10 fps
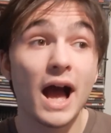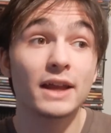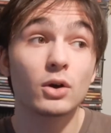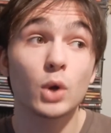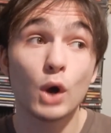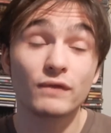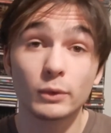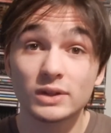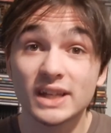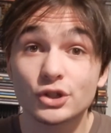I don't know if it
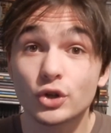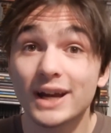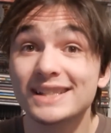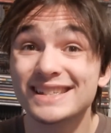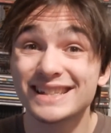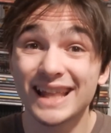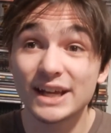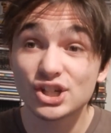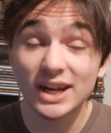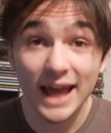was a
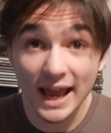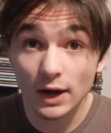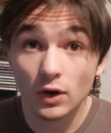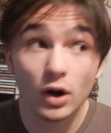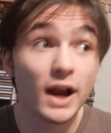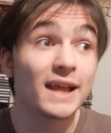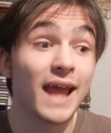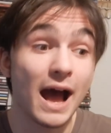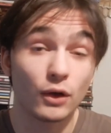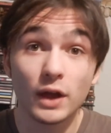translation error in
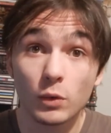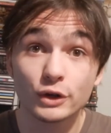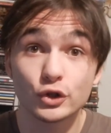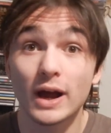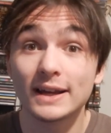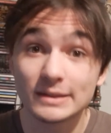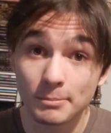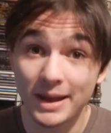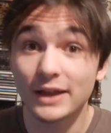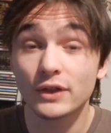how they were trying to
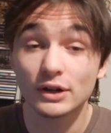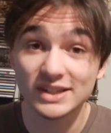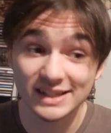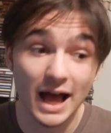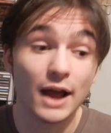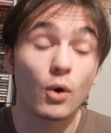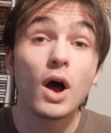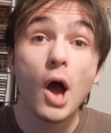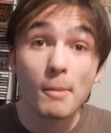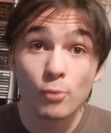make their style
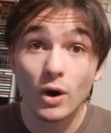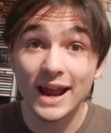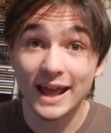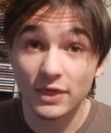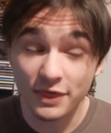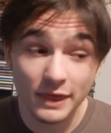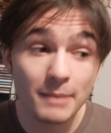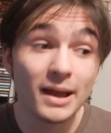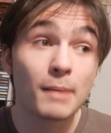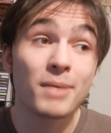more anthemic,